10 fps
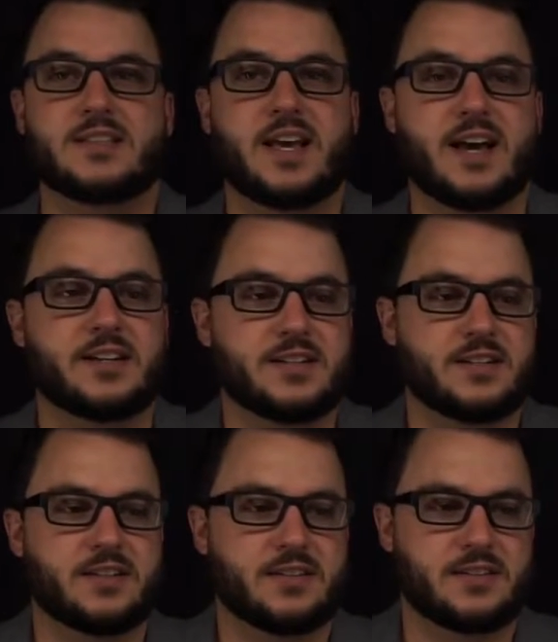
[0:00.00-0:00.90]

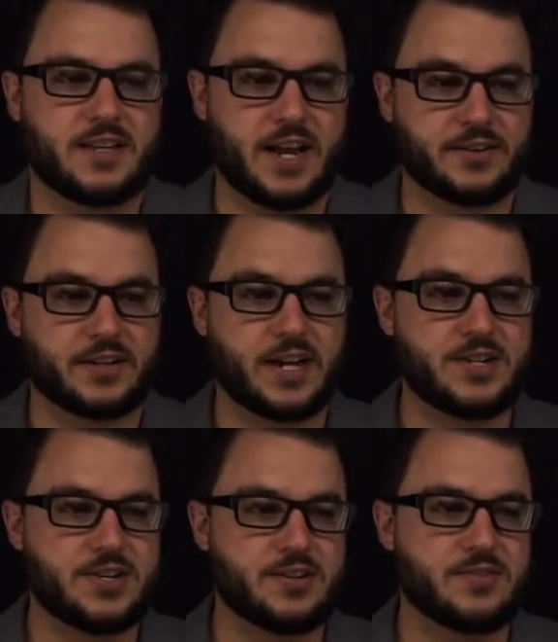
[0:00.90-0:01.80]
that the
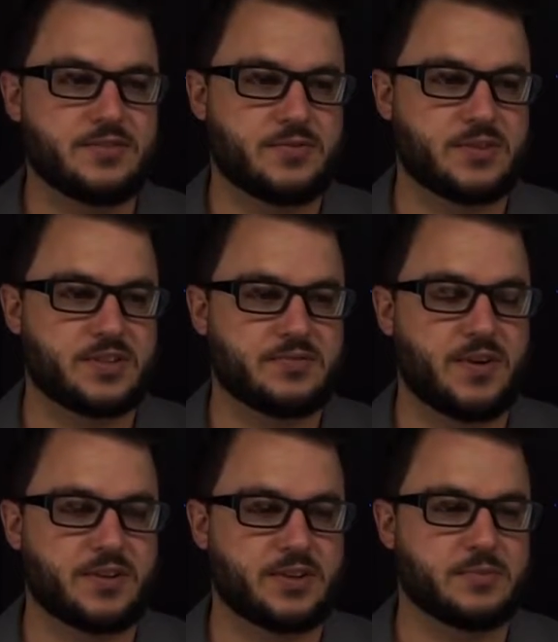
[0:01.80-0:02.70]
aggregation for this
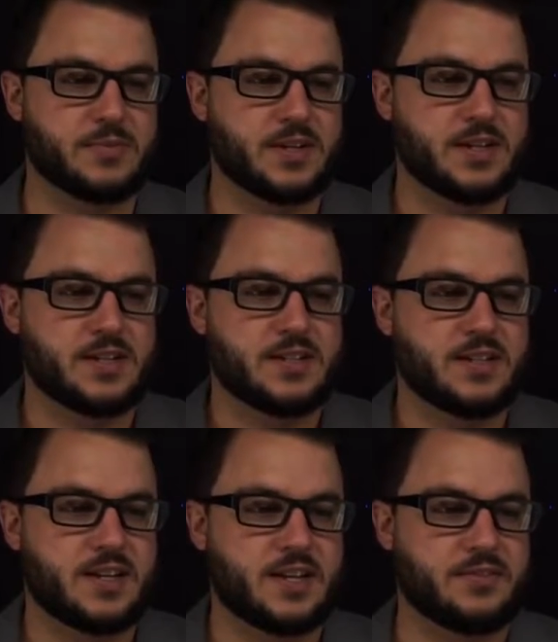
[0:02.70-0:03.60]
volume,
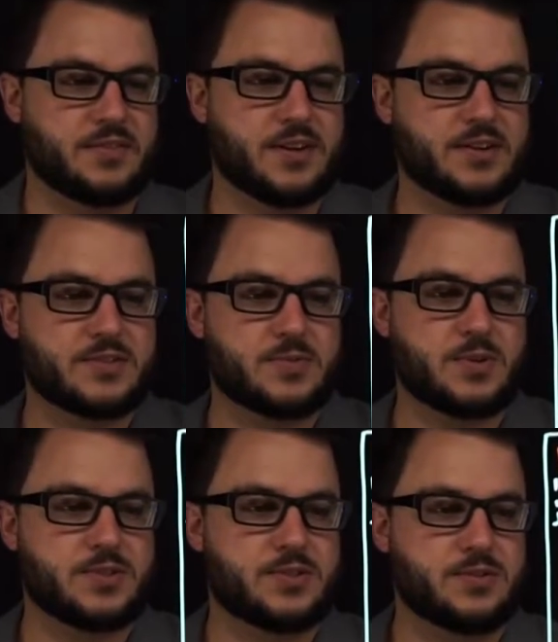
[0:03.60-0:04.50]
if there's
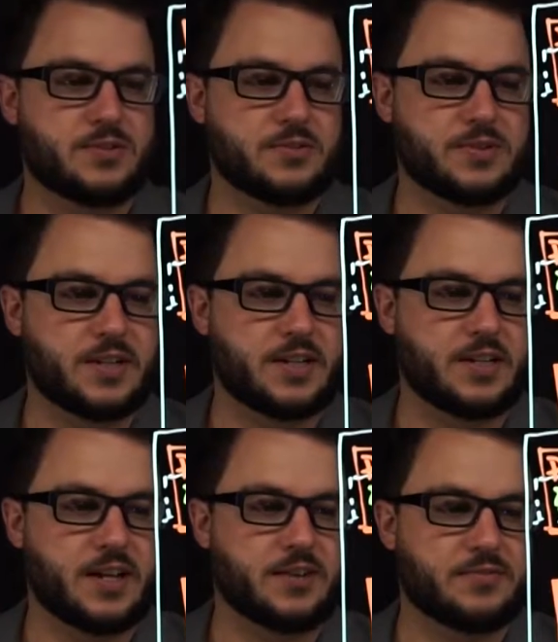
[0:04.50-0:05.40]
1, 2,
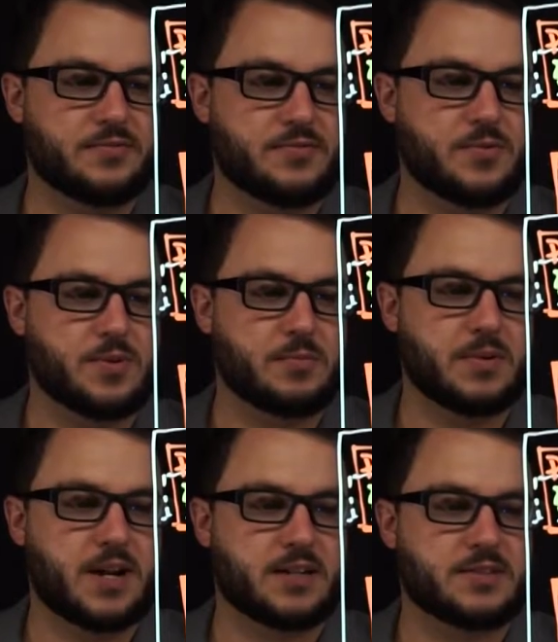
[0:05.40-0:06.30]
3, and 4
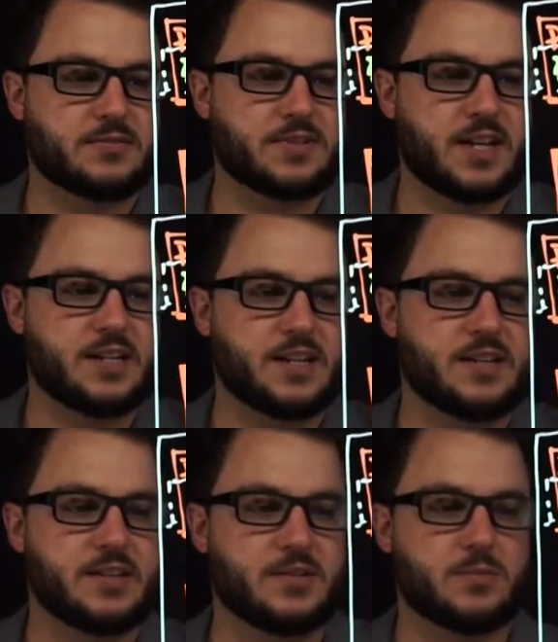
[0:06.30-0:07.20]
blocks of
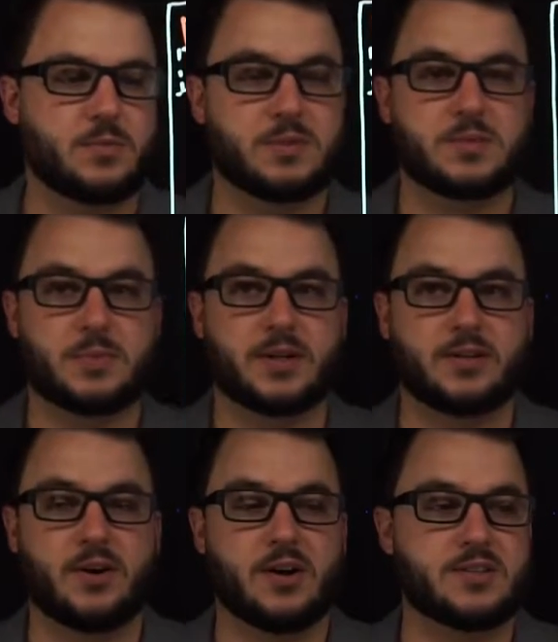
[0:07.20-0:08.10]
data, will be spread
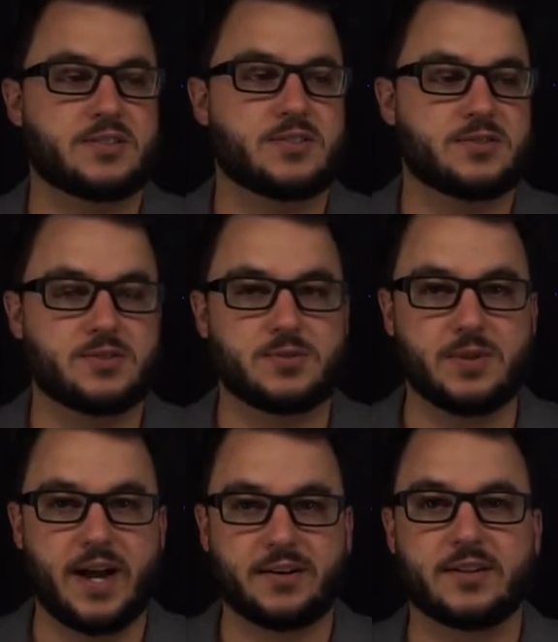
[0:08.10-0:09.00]
across
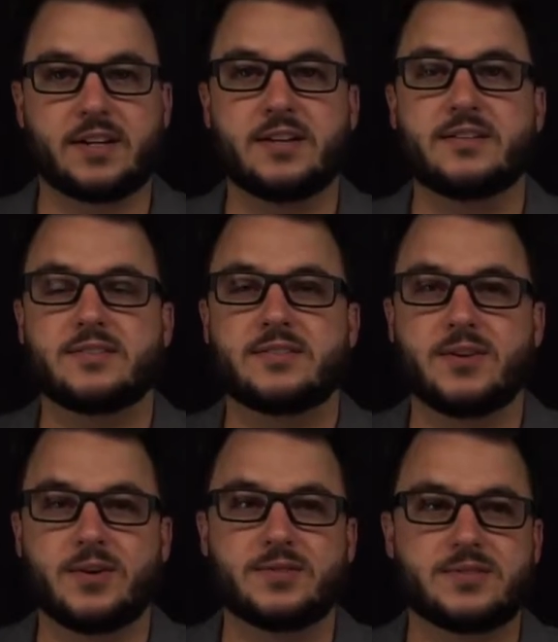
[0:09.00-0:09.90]
2 aggregate
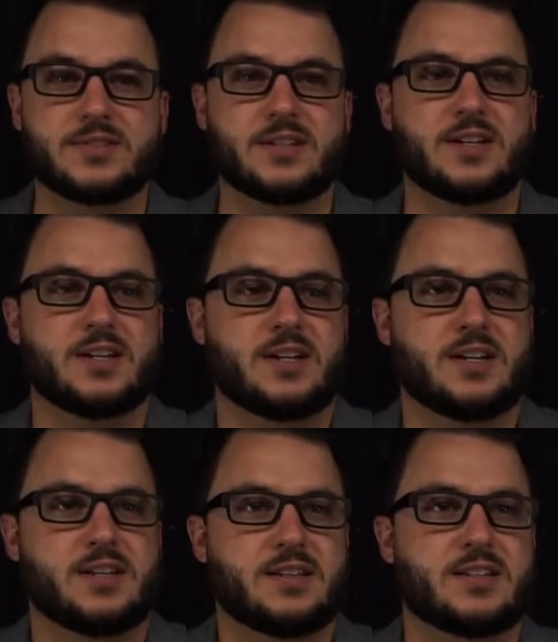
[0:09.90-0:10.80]
nodes.
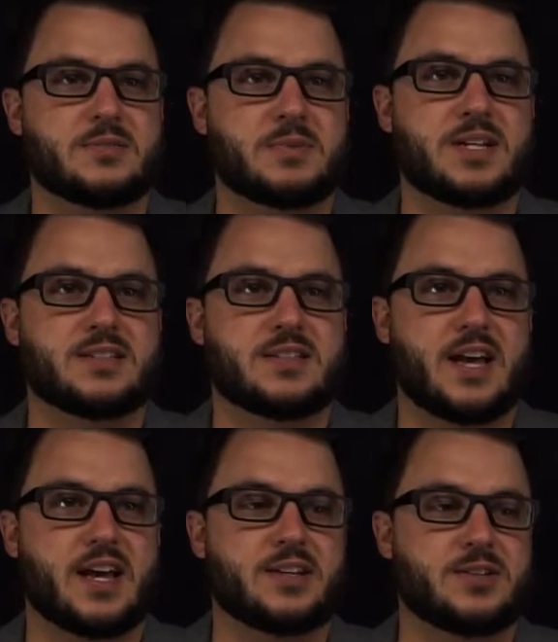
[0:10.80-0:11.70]
This means
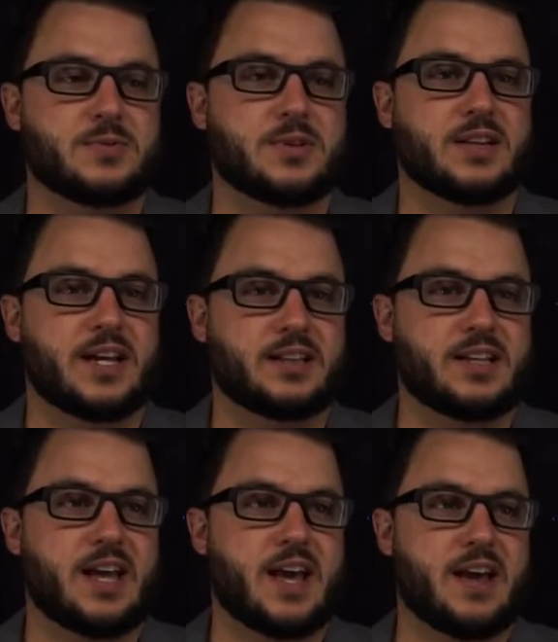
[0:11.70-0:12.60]
that you would
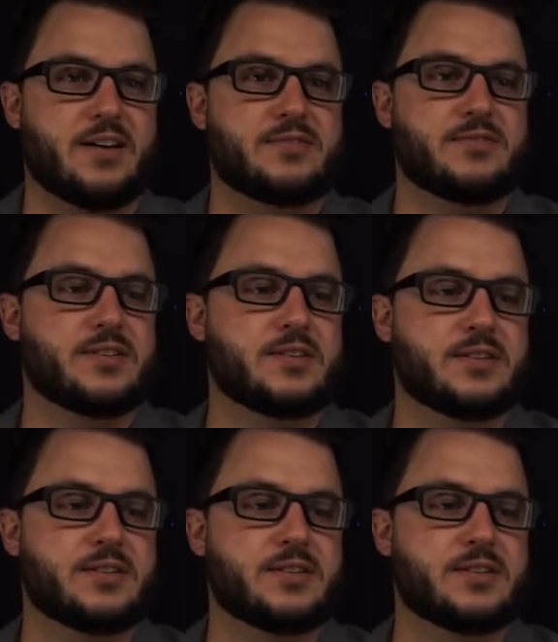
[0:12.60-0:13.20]
likely have